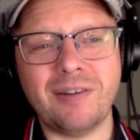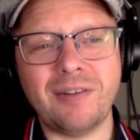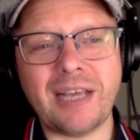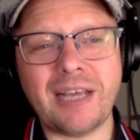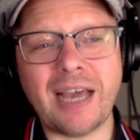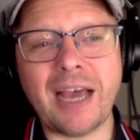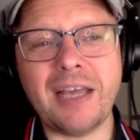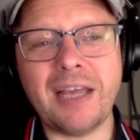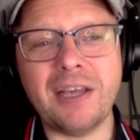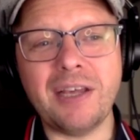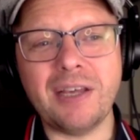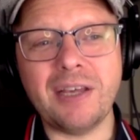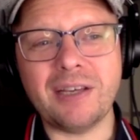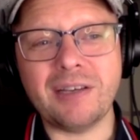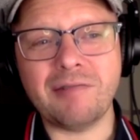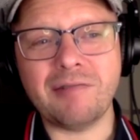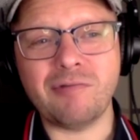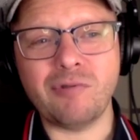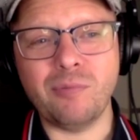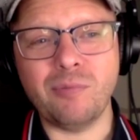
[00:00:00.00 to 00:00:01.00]
A
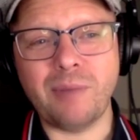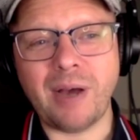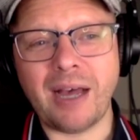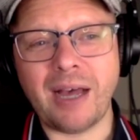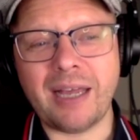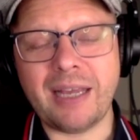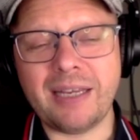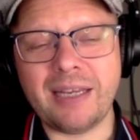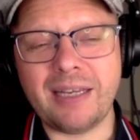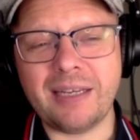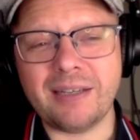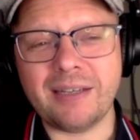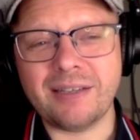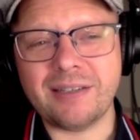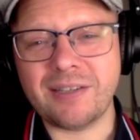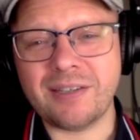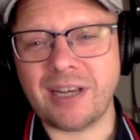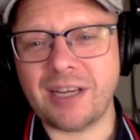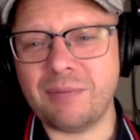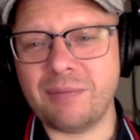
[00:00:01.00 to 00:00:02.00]
Group A
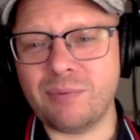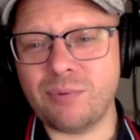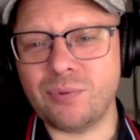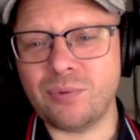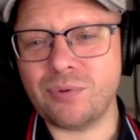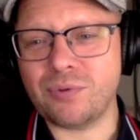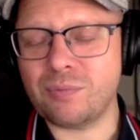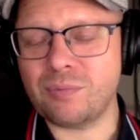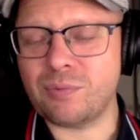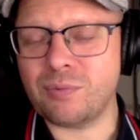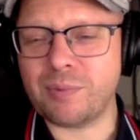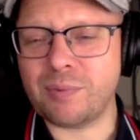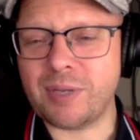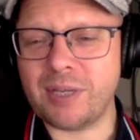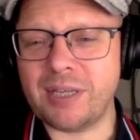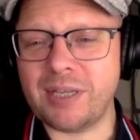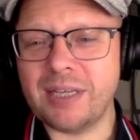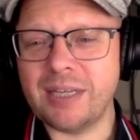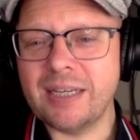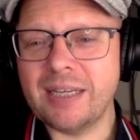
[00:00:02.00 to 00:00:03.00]
tables would
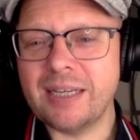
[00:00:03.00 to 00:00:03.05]
be